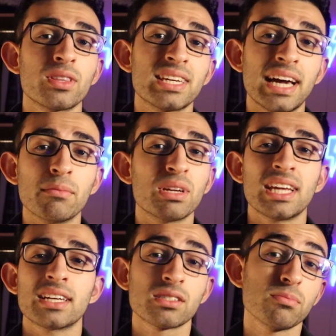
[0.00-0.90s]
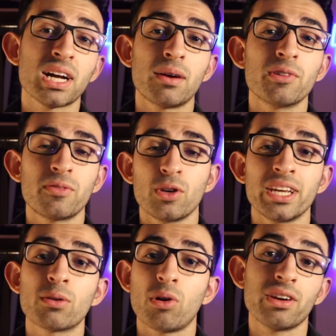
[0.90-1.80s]
the time it takes to become a
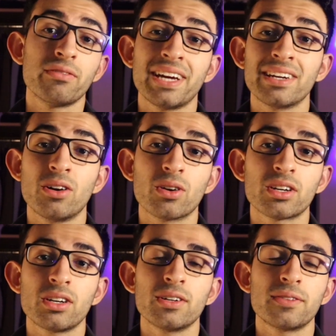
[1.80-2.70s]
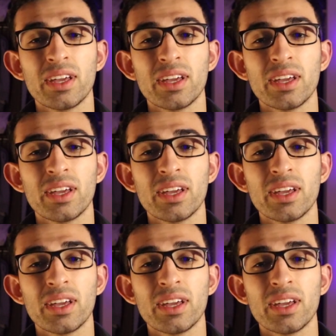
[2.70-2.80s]
fully qualified doctor.